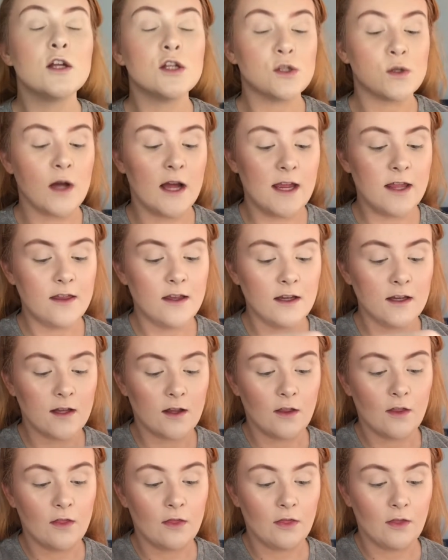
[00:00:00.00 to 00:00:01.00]
So I think
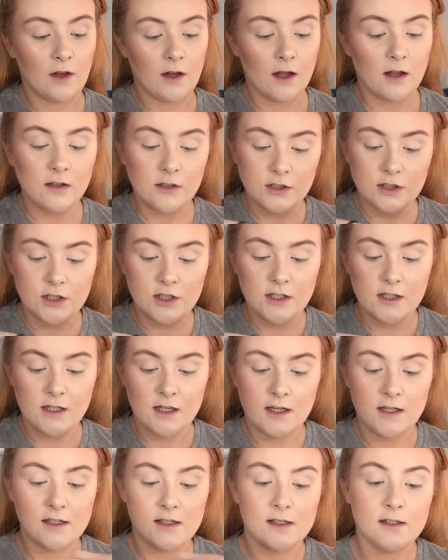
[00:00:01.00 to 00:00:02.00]
the colours in
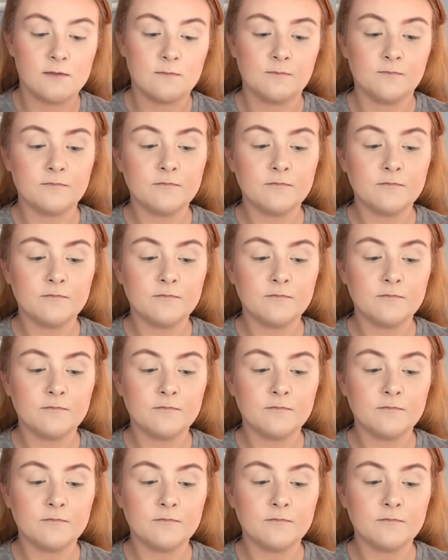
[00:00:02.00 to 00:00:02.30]
this